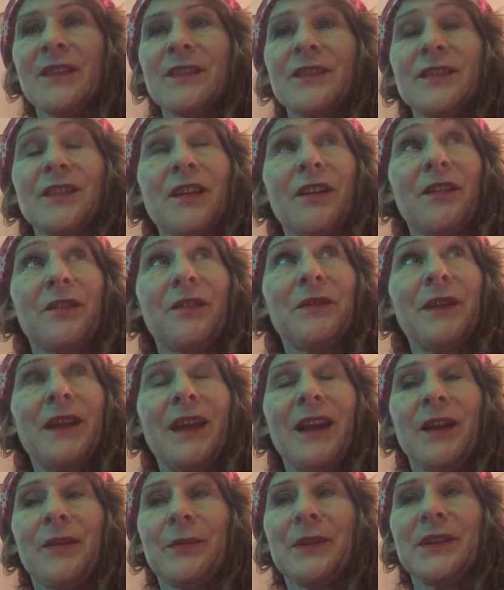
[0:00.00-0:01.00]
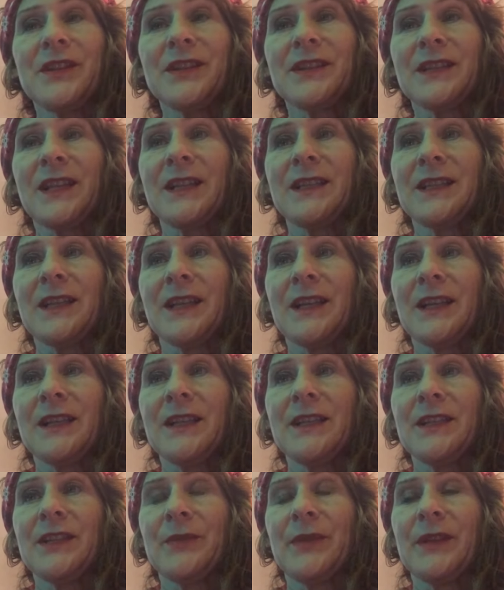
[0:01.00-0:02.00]
So we just got
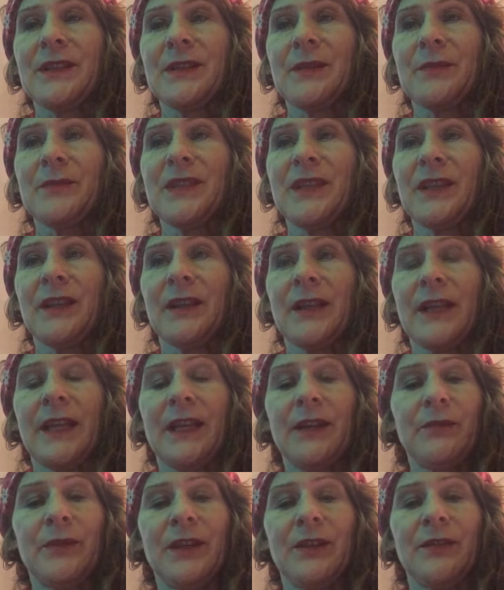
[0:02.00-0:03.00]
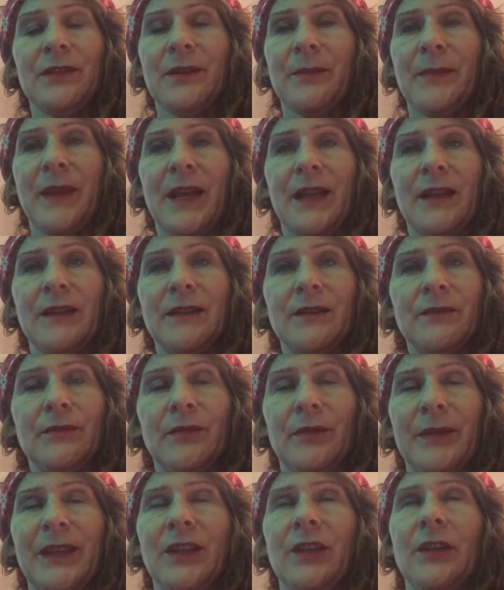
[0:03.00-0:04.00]
done doing some tilling. We couldn't amend.
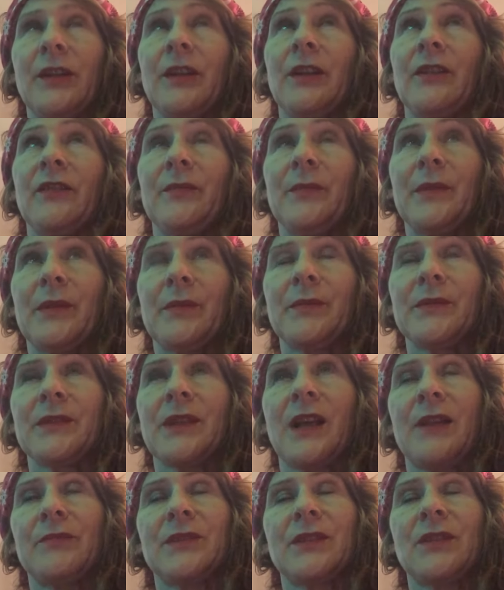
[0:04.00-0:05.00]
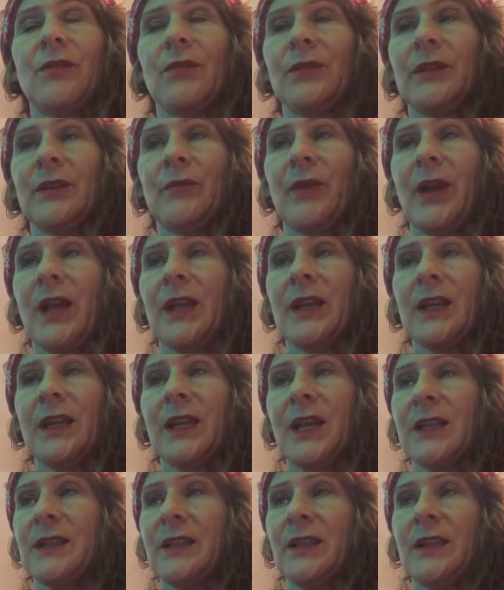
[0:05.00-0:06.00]
Well, we could have, but it was I was cold and wet,
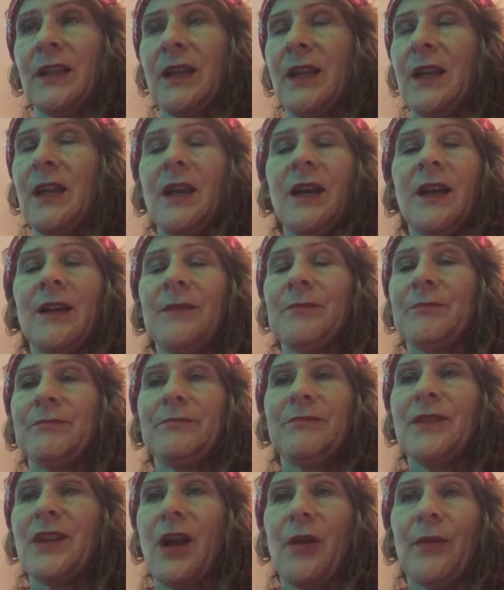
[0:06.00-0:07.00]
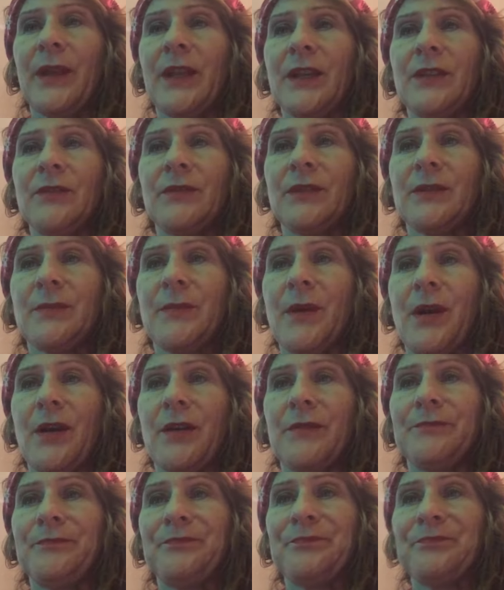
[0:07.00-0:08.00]
and I said, no, we can do it tomorrow.